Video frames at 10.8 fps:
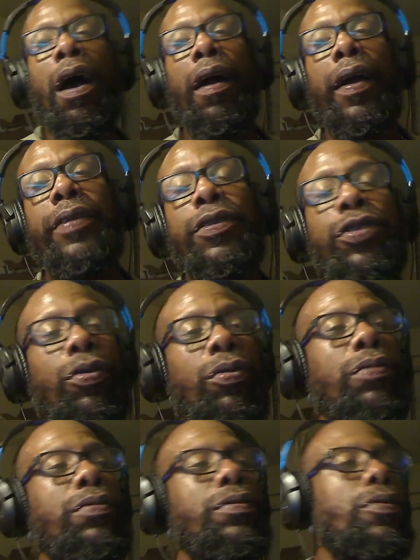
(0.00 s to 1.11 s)
All right.
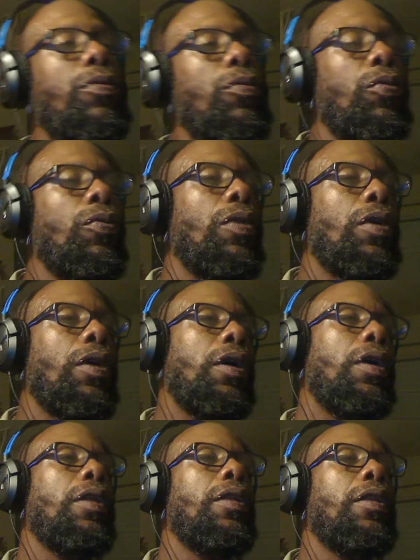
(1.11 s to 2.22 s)
So
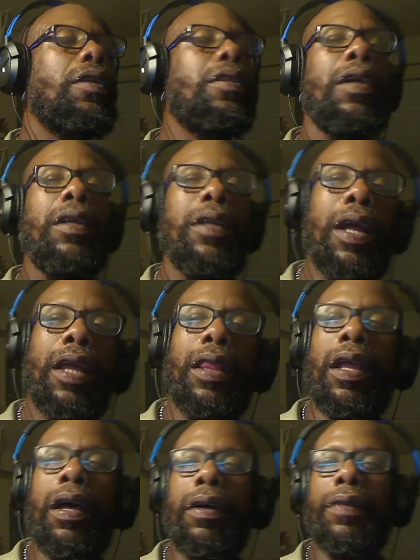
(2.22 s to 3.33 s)
the thing that I
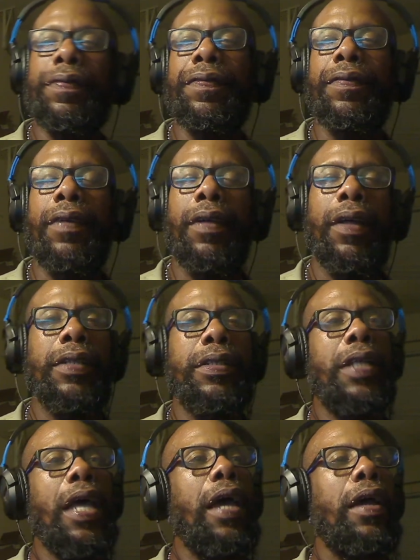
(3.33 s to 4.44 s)
love is
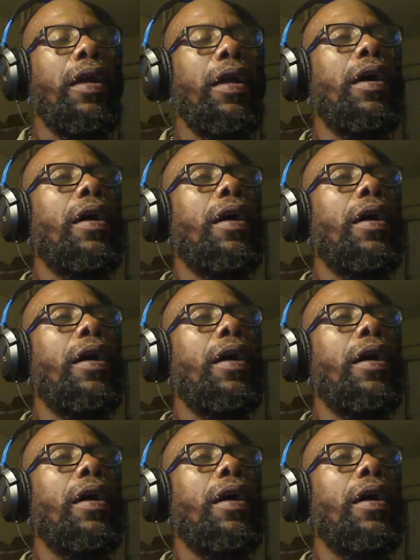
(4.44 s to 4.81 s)
that